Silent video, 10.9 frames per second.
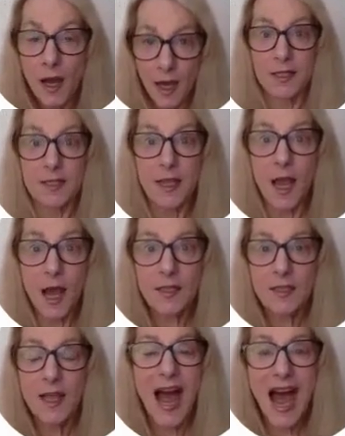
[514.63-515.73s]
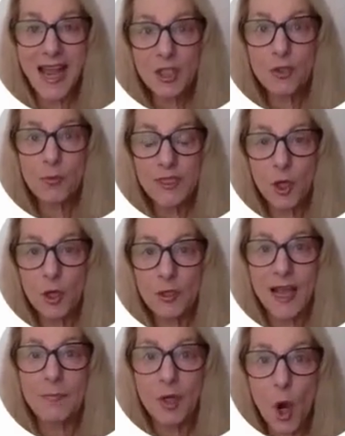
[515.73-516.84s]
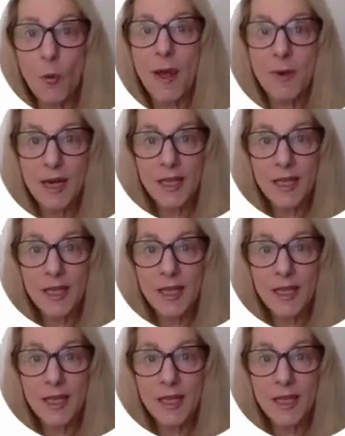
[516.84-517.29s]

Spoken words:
stocks, highest returns. I put all my money